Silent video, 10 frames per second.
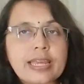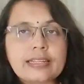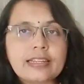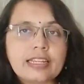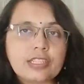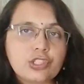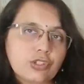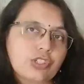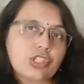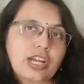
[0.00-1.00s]
encourage
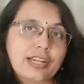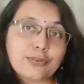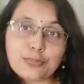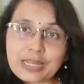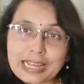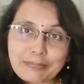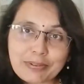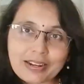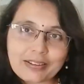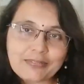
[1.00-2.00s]
your child to be like
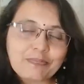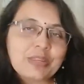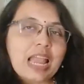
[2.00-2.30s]
Pranav